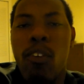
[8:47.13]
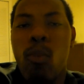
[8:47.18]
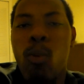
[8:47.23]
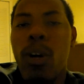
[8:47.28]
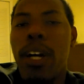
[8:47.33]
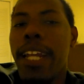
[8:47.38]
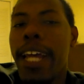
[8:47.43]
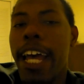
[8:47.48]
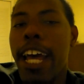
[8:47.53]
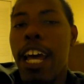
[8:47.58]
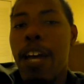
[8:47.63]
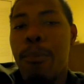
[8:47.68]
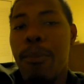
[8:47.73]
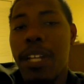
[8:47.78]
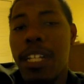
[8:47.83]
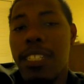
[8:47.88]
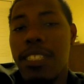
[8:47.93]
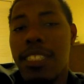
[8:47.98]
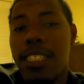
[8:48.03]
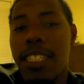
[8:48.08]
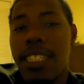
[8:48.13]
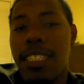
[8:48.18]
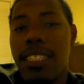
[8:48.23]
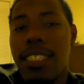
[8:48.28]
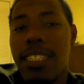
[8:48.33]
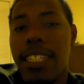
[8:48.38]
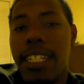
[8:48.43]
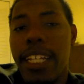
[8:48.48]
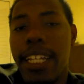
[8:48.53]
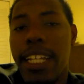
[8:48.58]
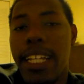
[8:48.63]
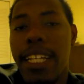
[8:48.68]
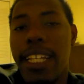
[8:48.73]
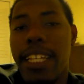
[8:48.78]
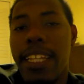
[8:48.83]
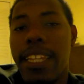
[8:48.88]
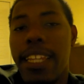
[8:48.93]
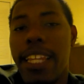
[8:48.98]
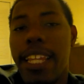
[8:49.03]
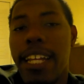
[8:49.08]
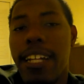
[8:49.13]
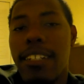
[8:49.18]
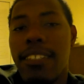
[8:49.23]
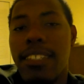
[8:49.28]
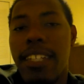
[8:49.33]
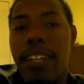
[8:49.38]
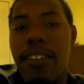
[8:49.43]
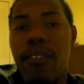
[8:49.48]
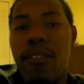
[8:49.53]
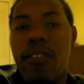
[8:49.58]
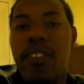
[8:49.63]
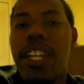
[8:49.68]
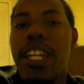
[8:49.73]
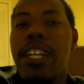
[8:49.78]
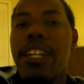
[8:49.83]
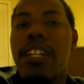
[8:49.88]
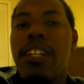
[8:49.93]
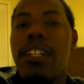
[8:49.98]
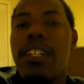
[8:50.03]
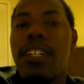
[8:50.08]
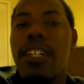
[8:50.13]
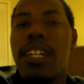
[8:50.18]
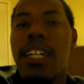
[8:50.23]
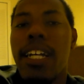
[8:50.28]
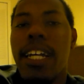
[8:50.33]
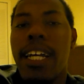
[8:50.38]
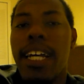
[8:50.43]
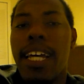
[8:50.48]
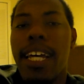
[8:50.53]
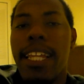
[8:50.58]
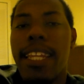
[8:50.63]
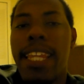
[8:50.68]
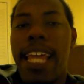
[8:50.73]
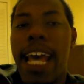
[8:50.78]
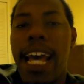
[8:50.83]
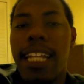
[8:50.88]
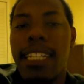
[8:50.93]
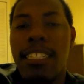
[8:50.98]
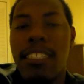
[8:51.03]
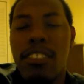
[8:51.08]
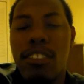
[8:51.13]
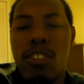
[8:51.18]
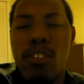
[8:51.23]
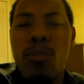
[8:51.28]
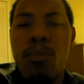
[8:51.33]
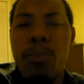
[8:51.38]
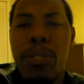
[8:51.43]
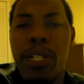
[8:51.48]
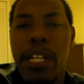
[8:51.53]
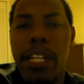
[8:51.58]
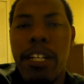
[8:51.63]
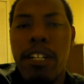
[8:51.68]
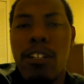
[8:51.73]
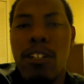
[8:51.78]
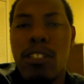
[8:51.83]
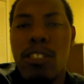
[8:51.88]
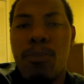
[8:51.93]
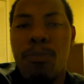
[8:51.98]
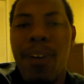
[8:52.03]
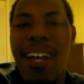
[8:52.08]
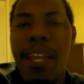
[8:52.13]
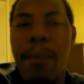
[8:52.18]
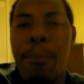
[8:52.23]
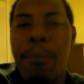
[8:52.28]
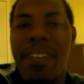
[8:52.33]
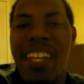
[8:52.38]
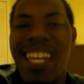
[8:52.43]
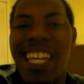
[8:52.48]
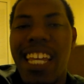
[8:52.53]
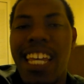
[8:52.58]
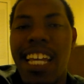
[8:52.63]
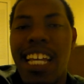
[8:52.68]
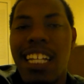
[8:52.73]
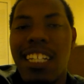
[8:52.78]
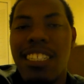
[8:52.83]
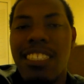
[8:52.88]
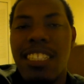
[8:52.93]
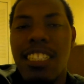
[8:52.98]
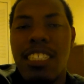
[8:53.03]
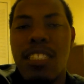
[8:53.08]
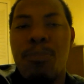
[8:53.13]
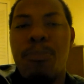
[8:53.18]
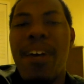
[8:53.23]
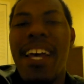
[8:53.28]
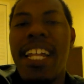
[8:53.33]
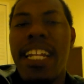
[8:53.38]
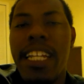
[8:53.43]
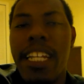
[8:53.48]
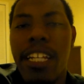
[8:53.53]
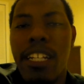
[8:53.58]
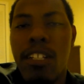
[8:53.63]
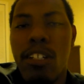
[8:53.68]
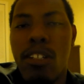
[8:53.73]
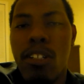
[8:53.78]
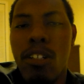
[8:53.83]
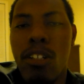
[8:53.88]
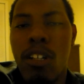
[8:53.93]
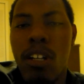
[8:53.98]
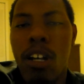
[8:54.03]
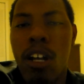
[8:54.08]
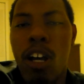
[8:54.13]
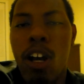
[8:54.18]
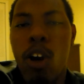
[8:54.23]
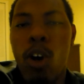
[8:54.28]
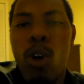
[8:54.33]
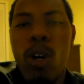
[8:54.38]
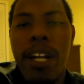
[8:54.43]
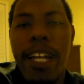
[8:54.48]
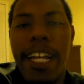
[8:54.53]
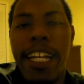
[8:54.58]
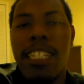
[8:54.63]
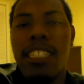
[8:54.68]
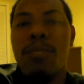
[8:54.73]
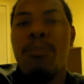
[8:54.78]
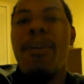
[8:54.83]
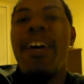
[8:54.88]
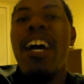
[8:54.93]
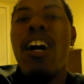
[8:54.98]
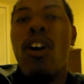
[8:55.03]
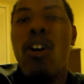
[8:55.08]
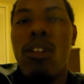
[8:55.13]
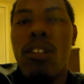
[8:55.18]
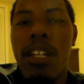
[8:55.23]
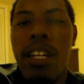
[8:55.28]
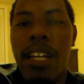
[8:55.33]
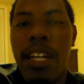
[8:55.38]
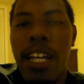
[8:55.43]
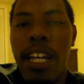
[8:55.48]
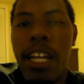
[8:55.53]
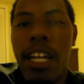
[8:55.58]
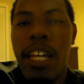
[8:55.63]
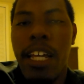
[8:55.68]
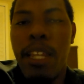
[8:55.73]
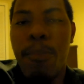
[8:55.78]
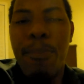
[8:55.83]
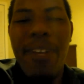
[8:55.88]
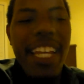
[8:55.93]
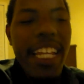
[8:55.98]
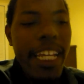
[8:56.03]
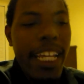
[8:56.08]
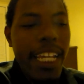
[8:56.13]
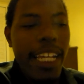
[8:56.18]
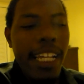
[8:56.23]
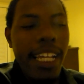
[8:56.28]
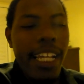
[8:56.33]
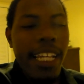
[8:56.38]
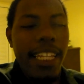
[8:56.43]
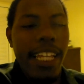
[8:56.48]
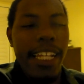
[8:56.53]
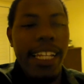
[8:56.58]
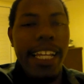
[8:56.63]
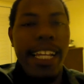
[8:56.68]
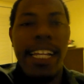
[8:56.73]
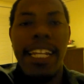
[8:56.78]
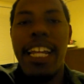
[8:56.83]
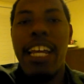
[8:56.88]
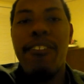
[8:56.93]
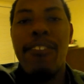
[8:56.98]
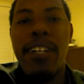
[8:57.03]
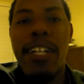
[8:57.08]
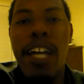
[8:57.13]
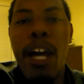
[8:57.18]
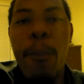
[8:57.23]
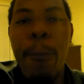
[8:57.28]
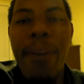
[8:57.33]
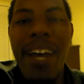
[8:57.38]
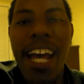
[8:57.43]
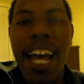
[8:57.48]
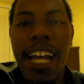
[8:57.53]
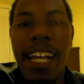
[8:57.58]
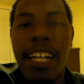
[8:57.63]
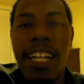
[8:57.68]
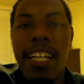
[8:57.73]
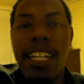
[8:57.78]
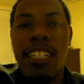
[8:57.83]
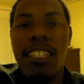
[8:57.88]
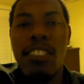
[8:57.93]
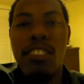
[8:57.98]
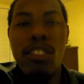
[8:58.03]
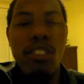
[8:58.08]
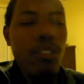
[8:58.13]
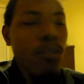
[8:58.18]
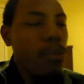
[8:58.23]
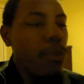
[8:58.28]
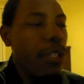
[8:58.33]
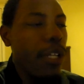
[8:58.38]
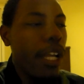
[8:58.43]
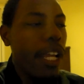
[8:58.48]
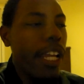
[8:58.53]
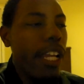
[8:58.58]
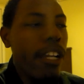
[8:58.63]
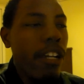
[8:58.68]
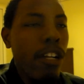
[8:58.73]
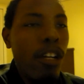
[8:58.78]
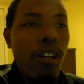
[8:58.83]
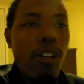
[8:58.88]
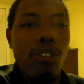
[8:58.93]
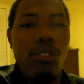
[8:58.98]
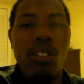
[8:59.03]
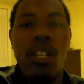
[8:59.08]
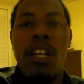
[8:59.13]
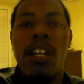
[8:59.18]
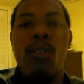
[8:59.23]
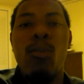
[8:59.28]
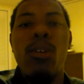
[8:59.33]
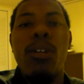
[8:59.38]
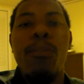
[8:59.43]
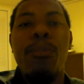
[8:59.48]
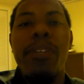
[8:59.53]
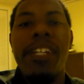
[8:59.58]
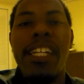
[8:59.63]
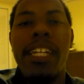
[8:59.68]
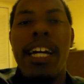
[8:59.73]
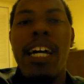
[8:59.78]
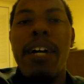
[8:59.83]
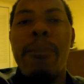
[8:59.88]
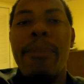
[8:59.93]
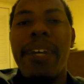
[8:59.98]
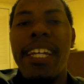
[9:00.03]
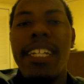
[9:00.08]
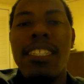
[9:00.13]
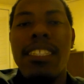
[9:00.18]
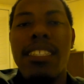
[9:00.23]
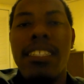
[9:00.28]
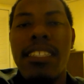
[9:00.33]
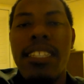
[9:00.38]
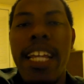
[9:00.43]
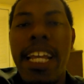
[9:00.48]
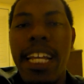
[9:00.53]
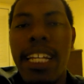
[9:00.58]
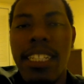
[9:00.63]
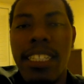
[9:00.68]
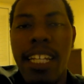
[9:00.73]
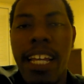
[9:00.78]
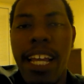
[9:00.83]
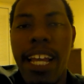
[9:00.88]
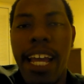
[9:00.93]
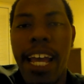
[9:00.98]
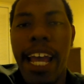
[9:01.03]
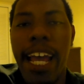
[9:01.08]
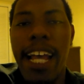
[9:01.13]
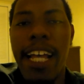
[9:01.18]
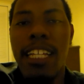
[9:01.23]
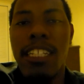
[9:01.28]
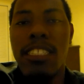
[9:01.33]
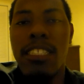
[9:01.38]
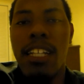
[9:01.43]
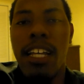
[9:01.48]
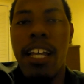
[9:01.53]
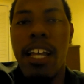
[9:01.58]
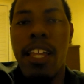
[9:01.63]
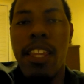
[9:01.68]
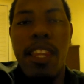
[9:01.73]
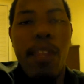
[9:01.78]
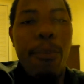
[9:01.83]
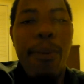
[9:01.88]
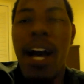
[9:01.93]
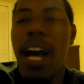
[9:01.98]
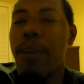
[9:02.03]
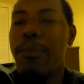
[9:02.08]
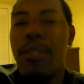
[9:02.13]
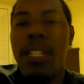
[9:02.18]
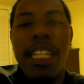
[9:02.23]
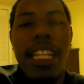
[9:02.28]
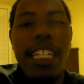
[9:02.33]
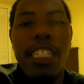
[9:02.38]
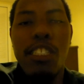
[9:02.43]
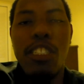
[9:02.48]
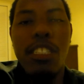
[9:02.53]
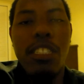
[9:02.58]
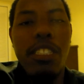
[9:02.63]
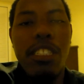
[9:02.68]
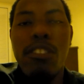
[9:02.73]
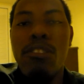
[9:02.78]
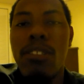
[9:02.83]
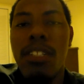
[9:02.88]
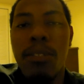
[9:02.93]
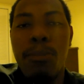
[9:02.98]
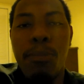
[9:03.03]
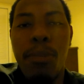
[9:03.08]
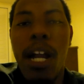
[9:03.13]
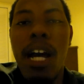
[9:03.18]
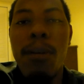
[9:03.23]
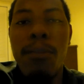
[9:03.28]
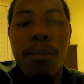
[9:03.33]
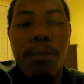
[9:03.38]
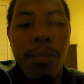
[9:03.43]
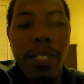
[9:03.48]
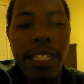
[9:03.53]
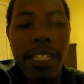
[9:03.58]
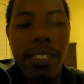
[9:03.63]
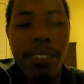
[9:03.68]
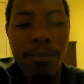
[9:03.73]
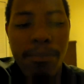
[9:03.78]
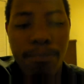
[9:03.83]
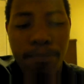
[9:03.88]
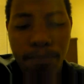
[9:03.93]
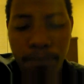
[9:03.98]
what happens is there's a fear that superheroes might be suspended or expelled, meaning that they can never come back. Superheroes would become extinct as the population knew it, probably.